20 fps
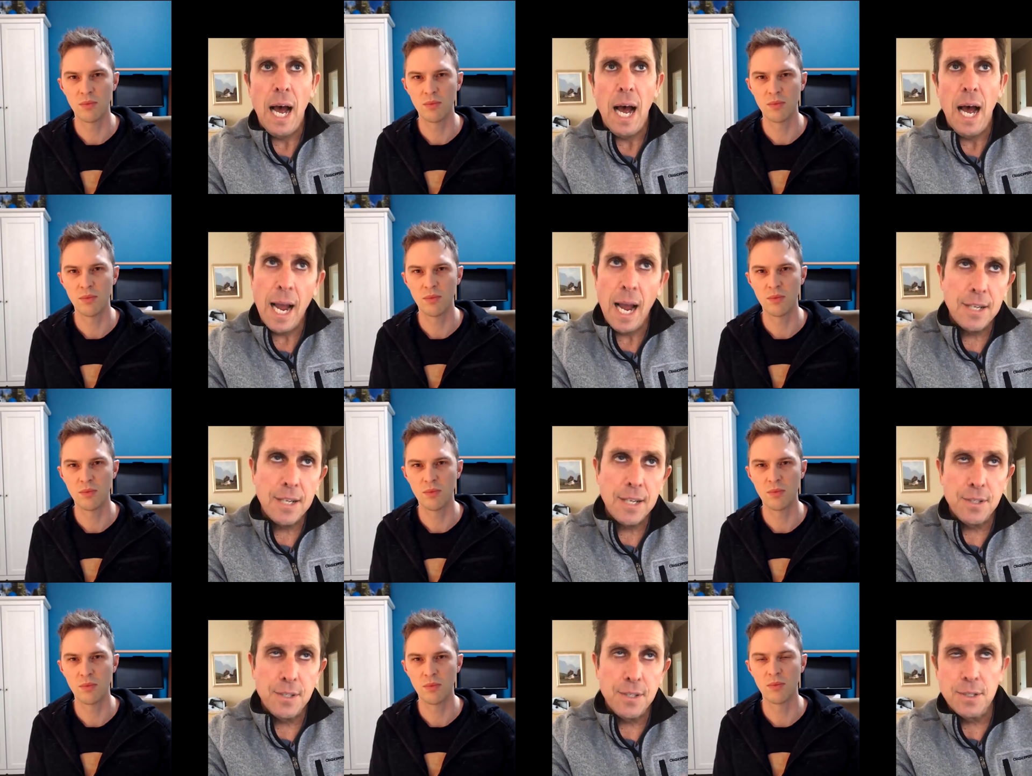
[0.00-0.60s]
Speaker 1: I
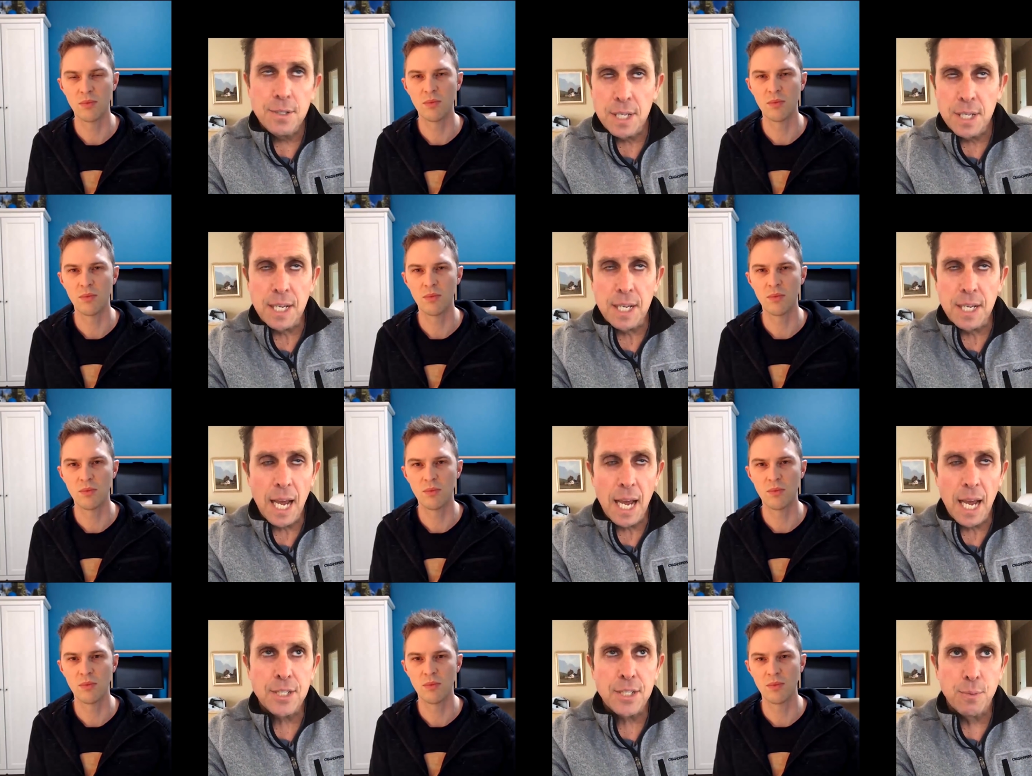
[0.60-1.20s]
hate using
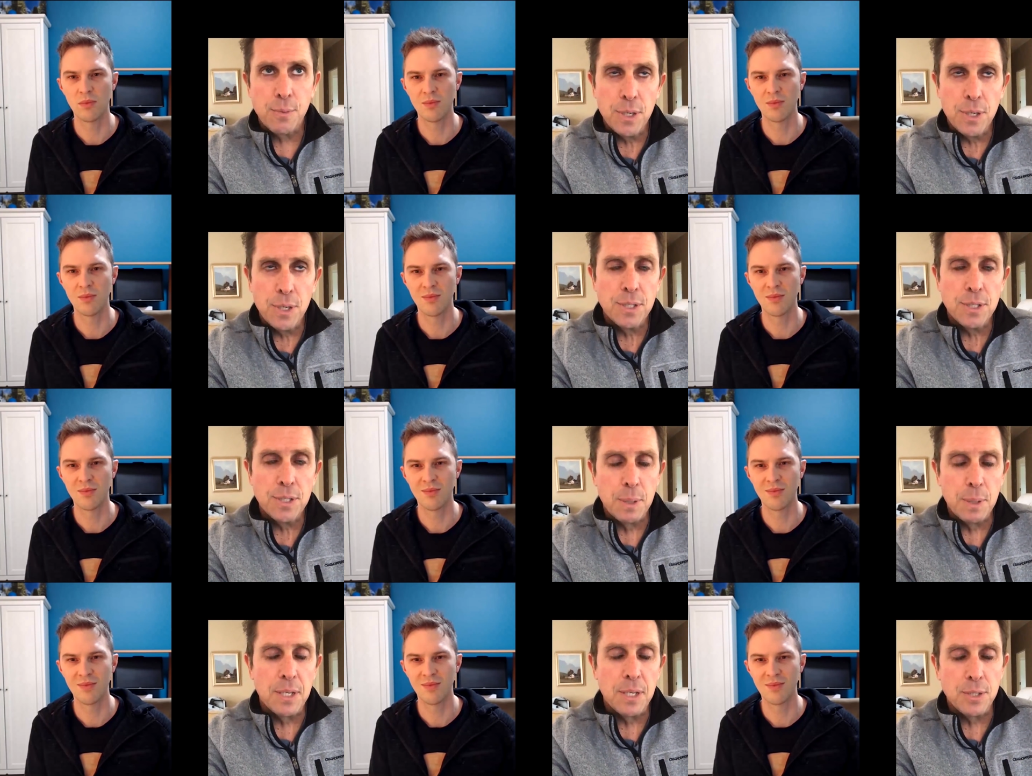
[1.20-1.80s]

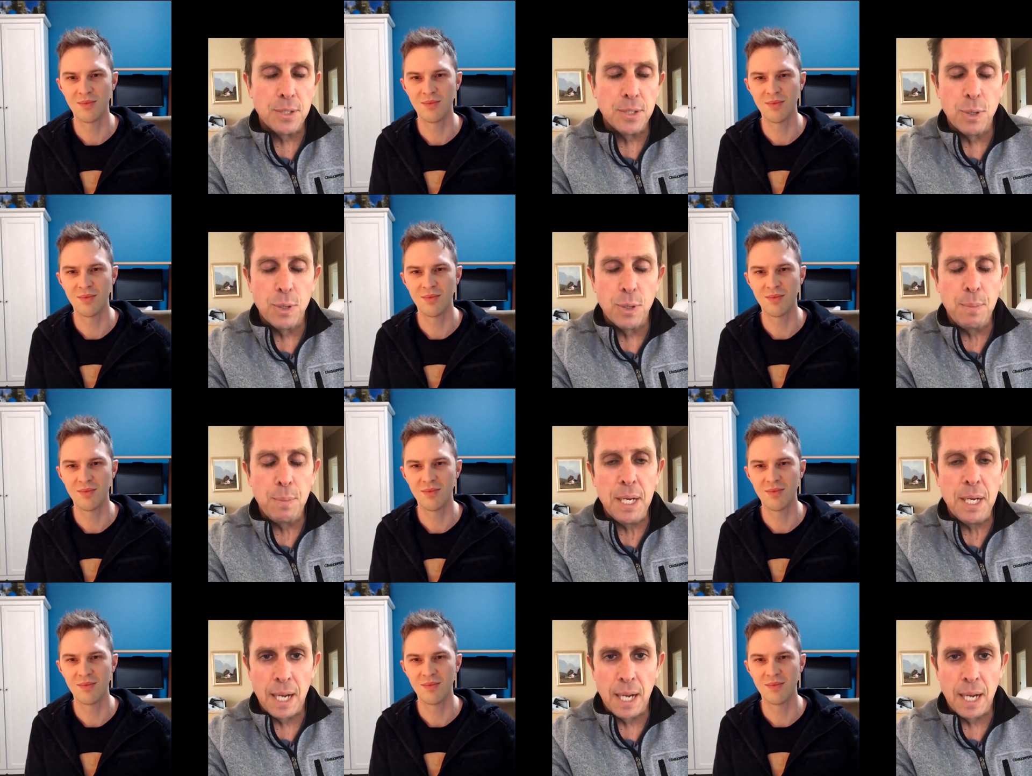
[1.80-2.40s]
catchwords, but this
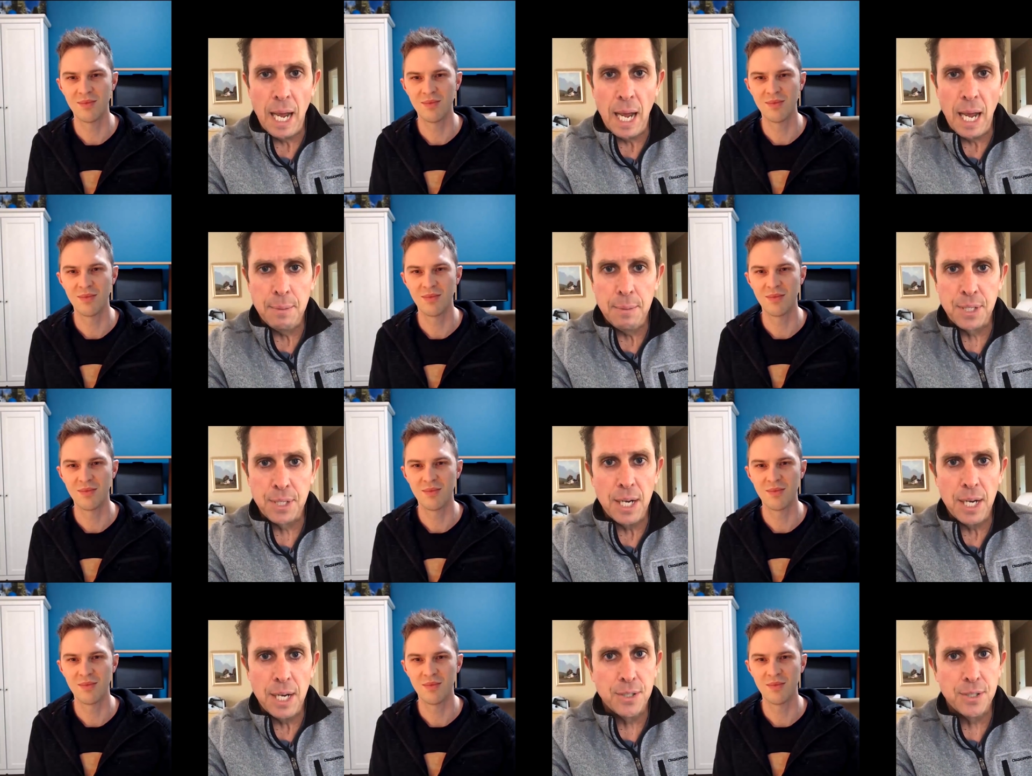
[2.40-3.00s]
would be a game
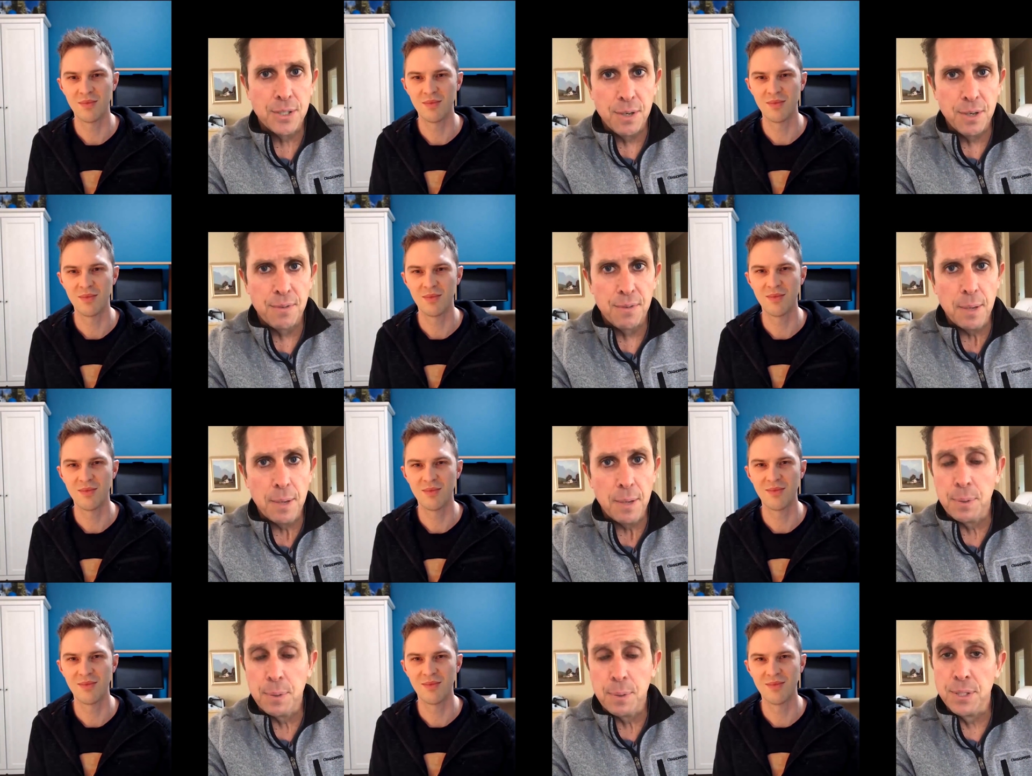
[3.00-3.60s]
changer if
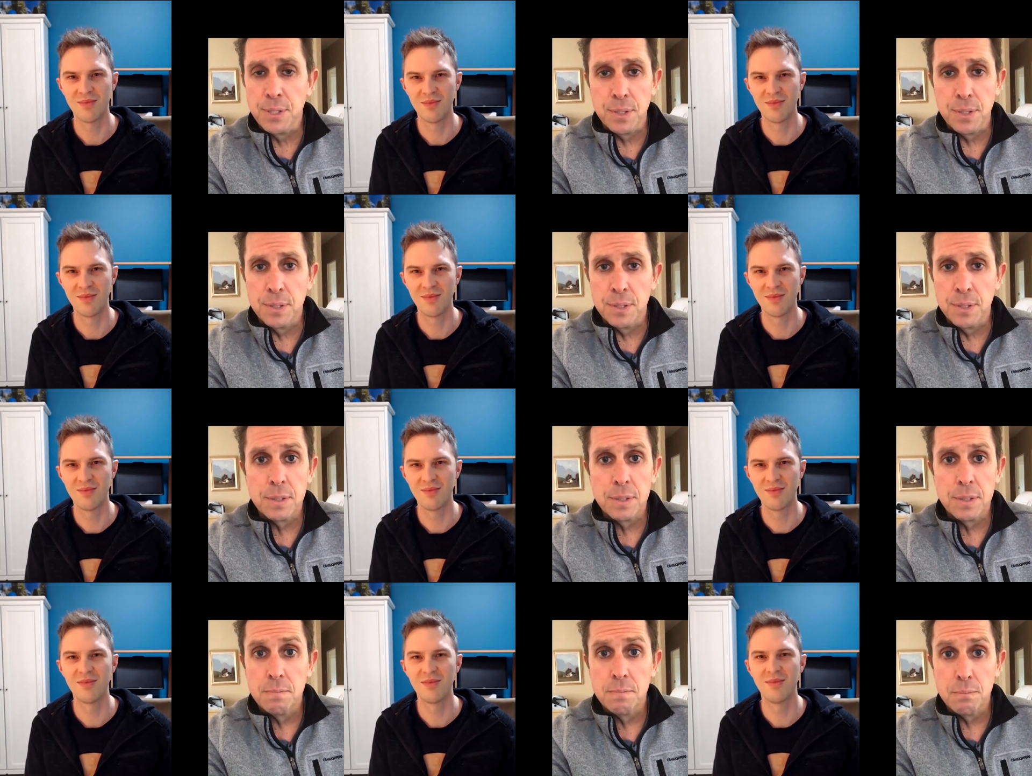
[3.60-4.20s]
they
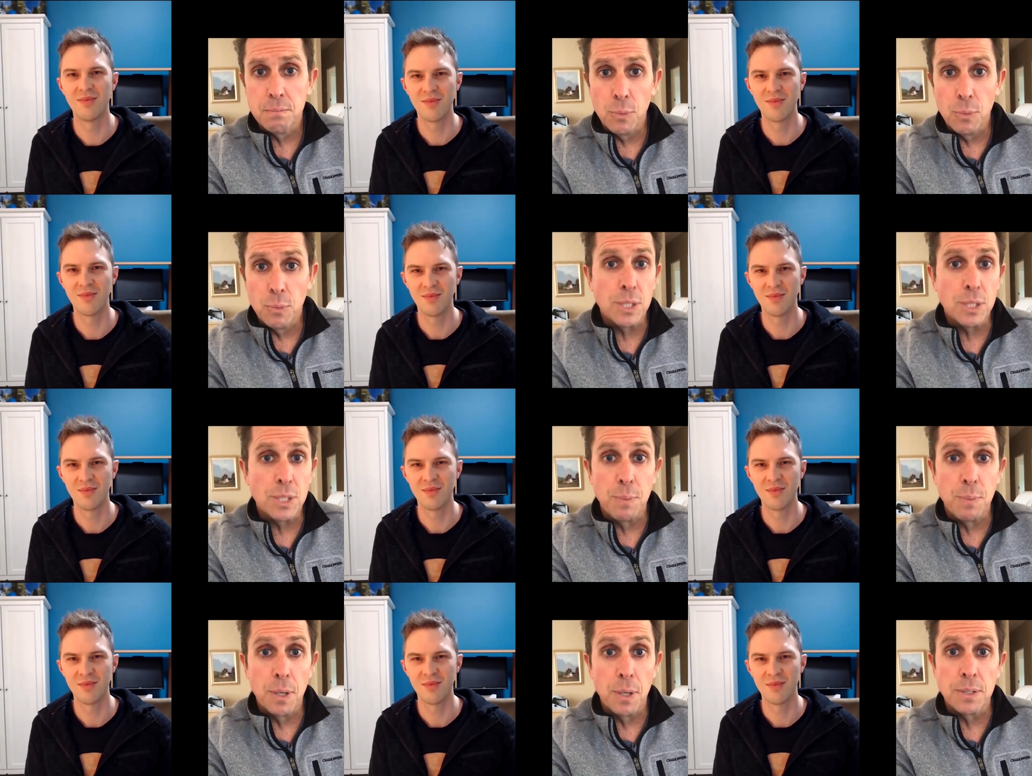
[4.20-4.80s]
produce
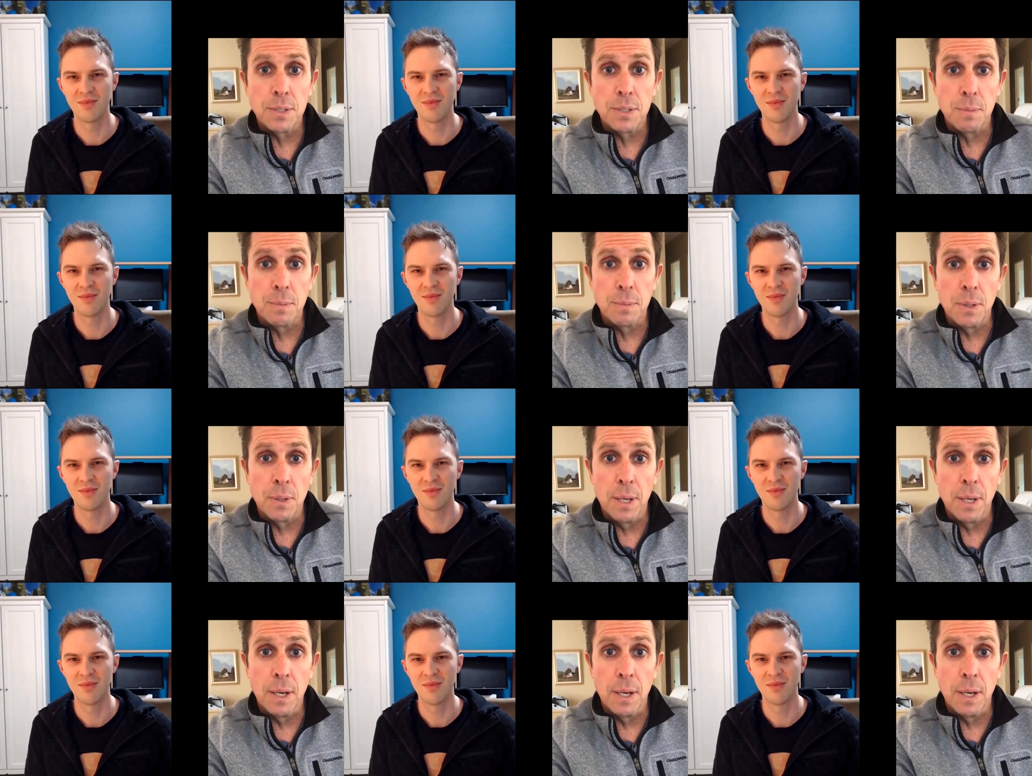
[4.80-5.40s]
what's
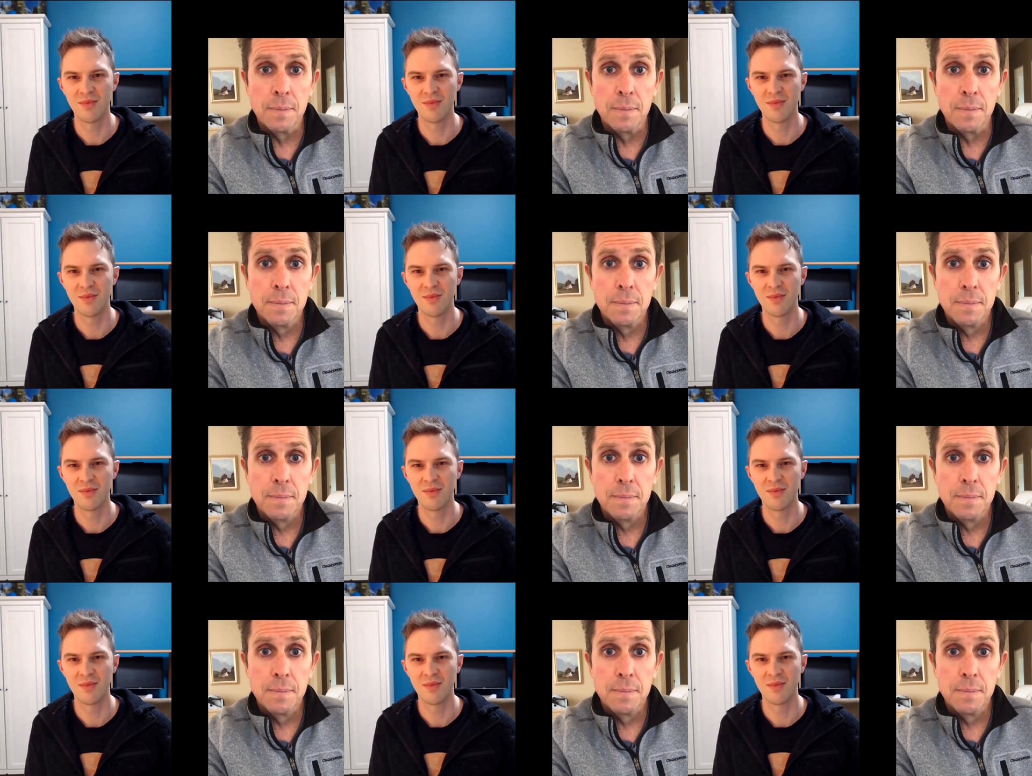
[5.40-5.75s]
possible here.